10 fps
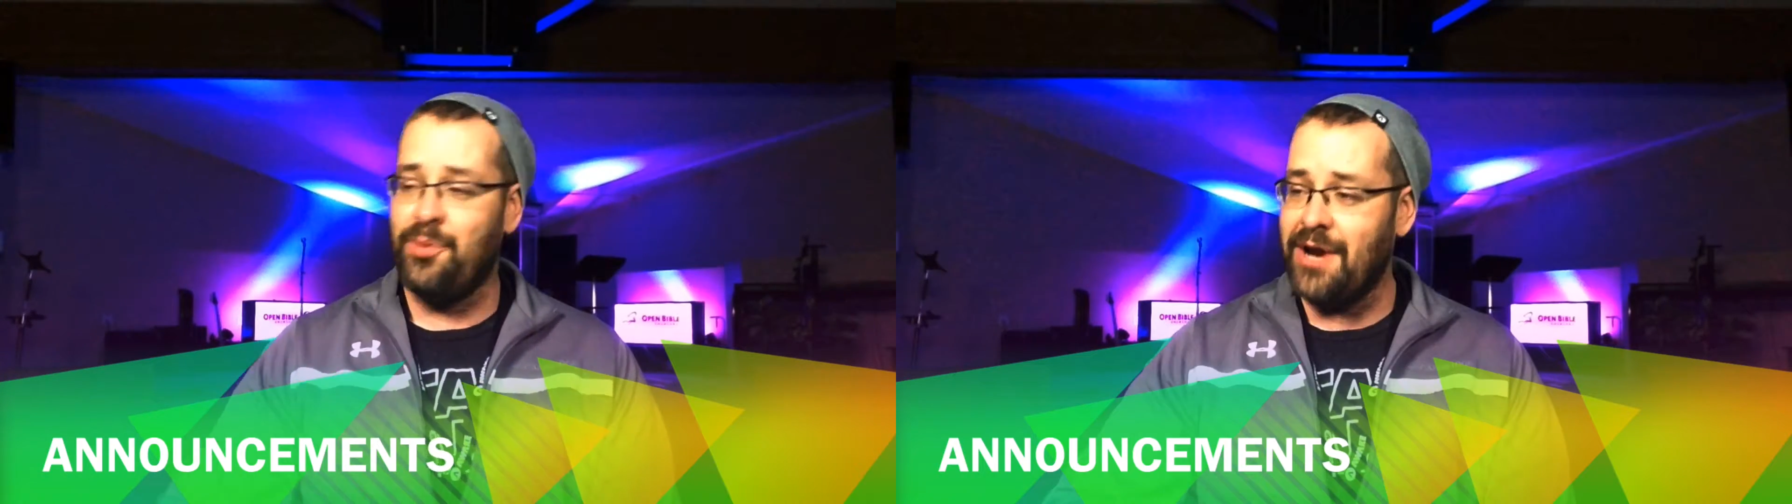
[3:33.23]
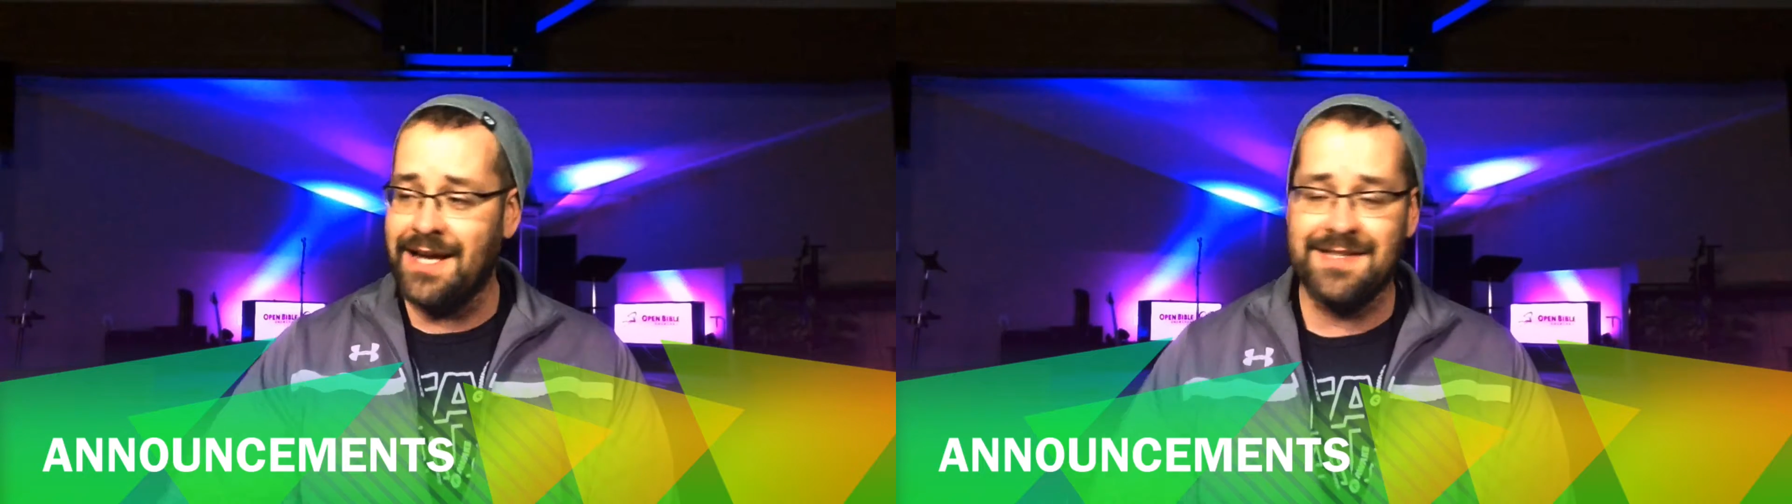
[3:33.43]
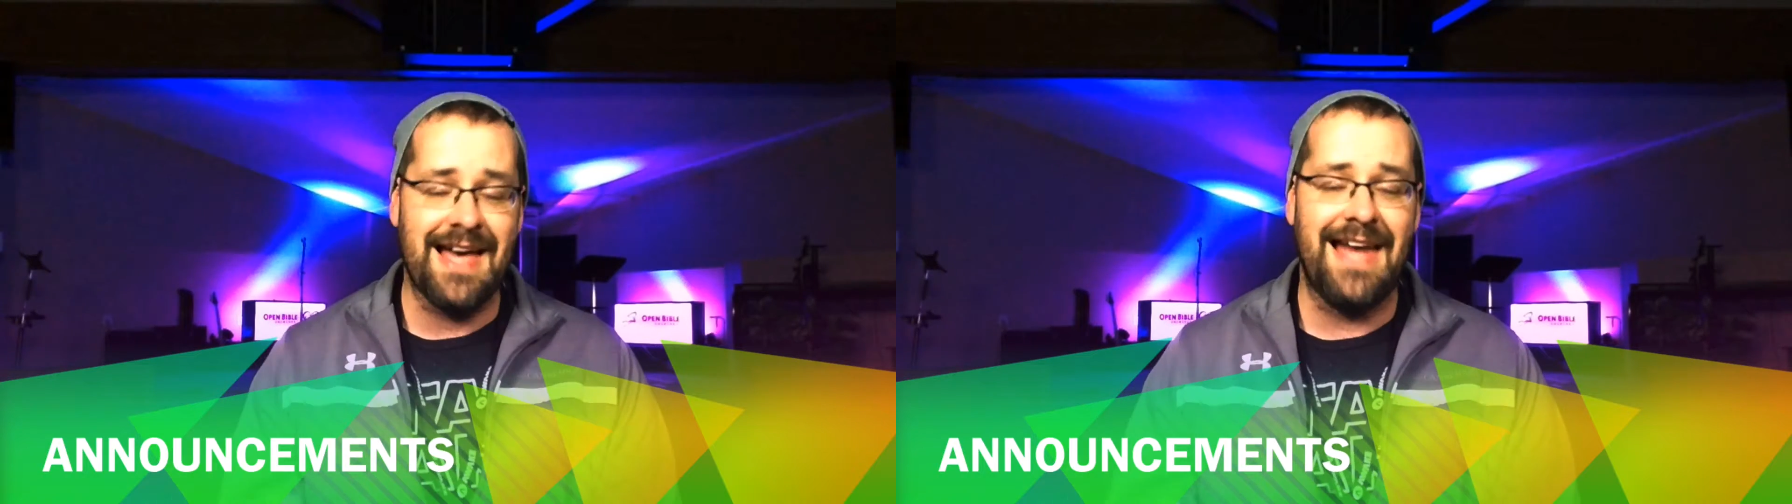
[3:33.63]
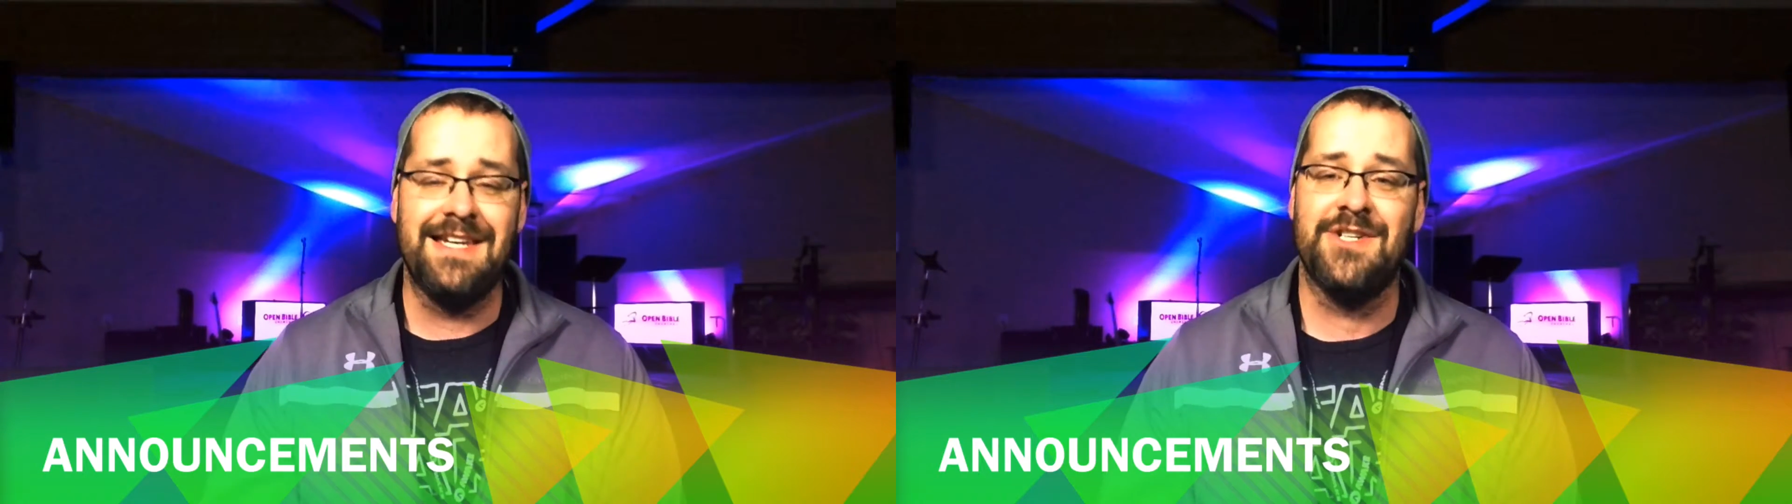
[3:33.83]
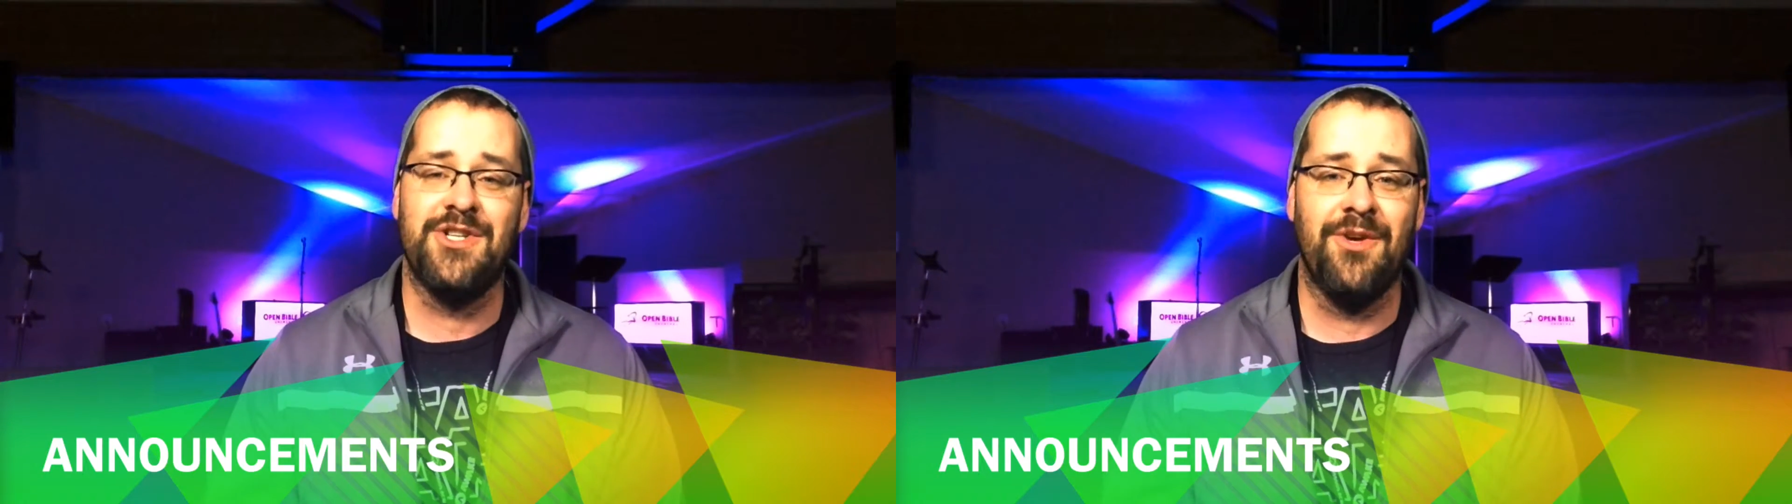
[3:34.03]
Bring a side
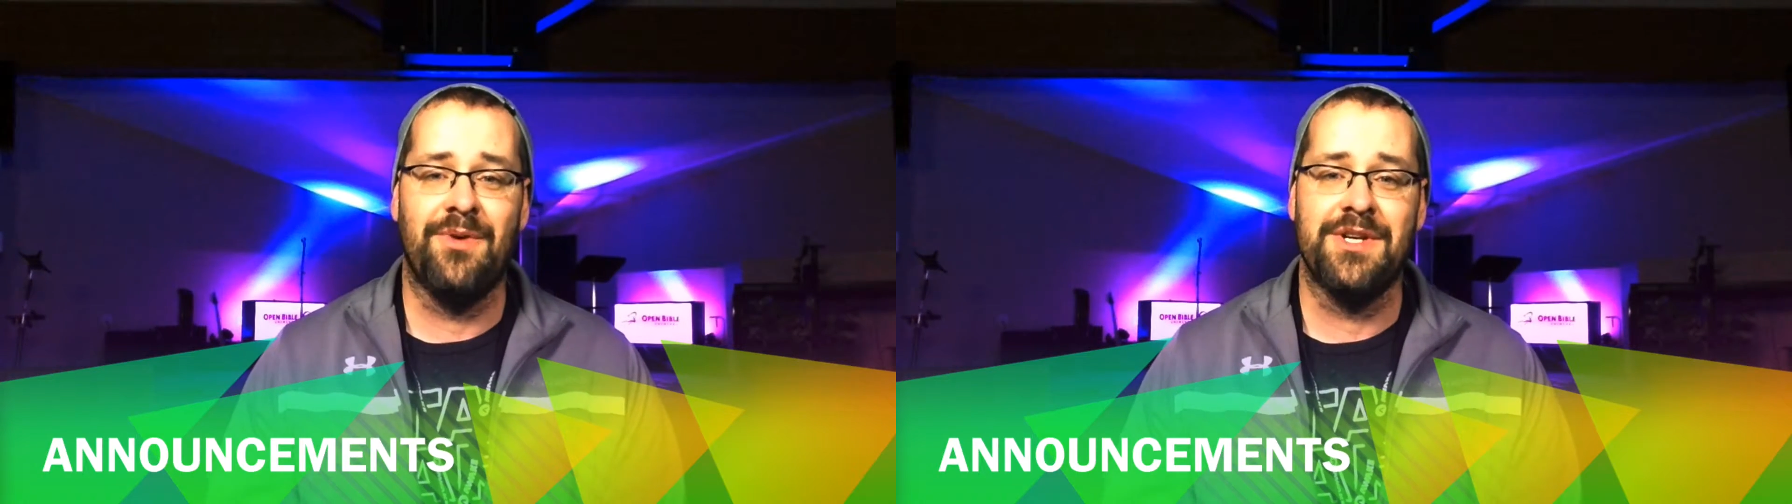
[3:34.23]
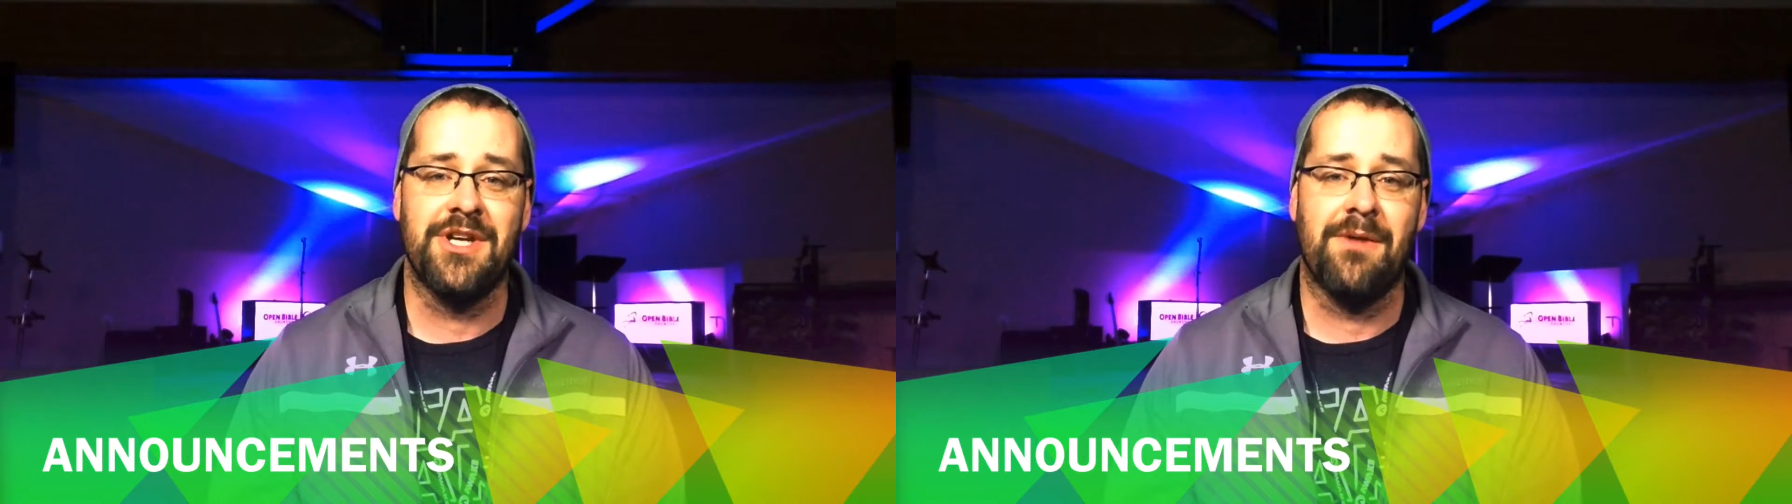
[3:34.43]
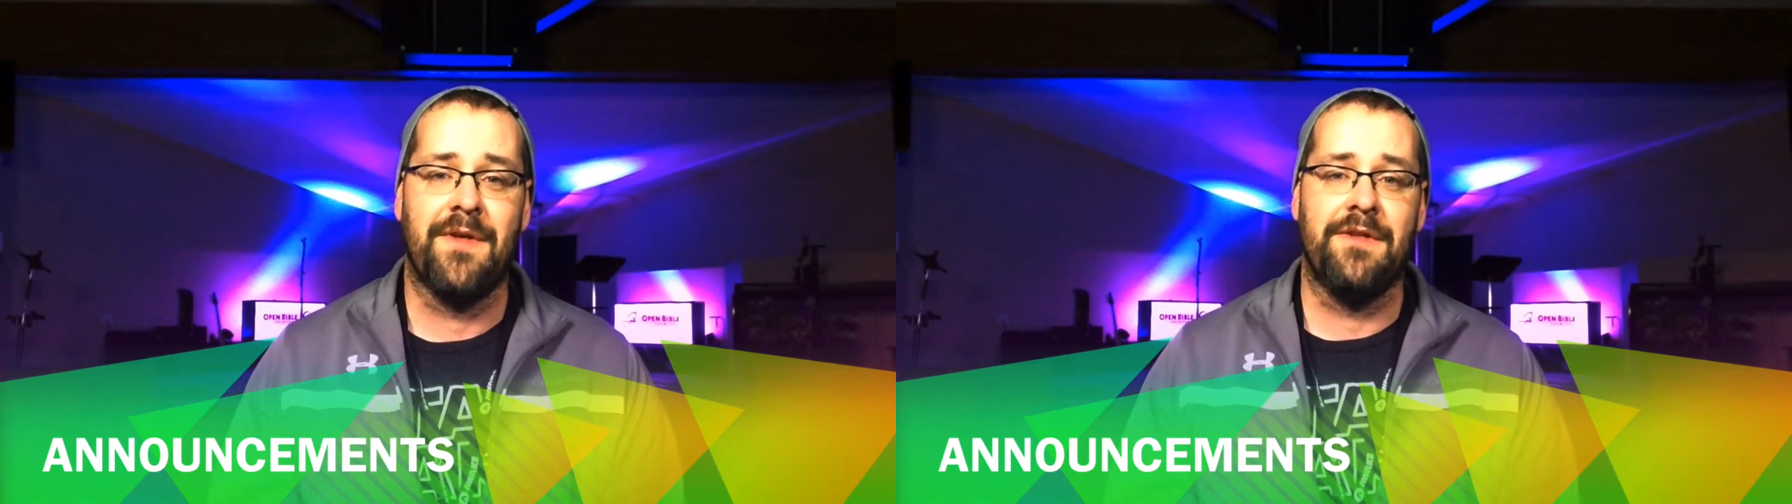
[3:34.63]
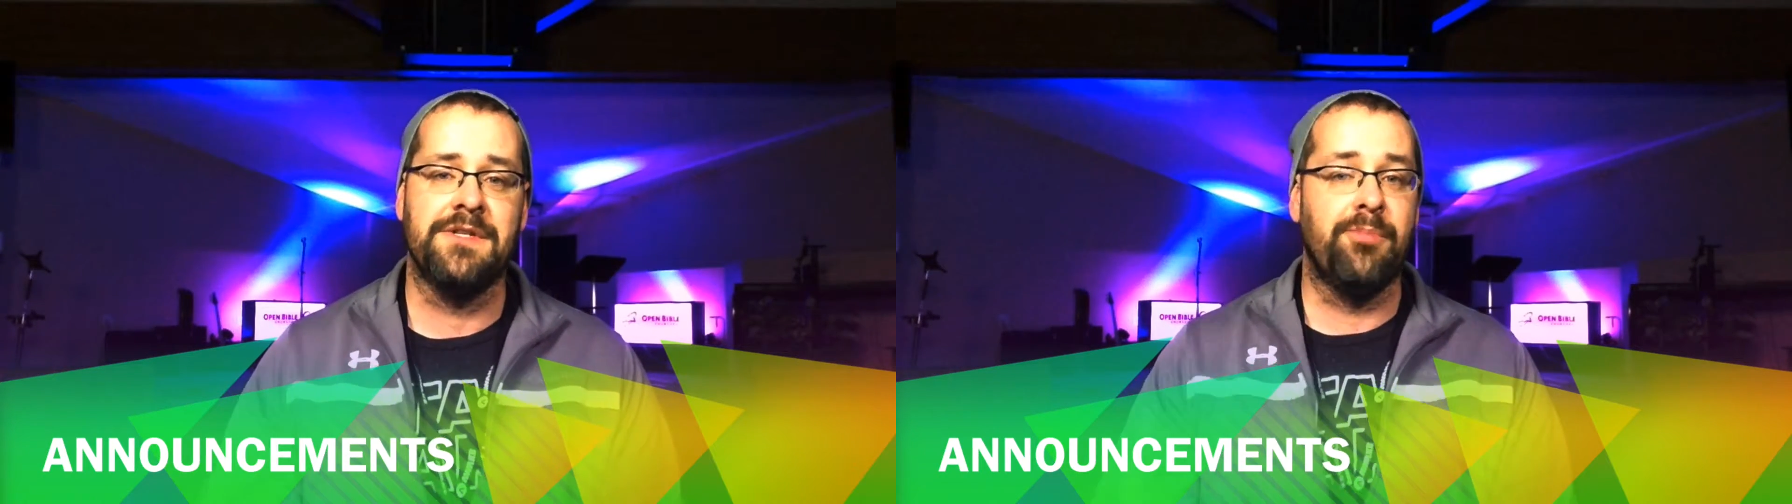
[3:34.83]
dish that you want to share with others.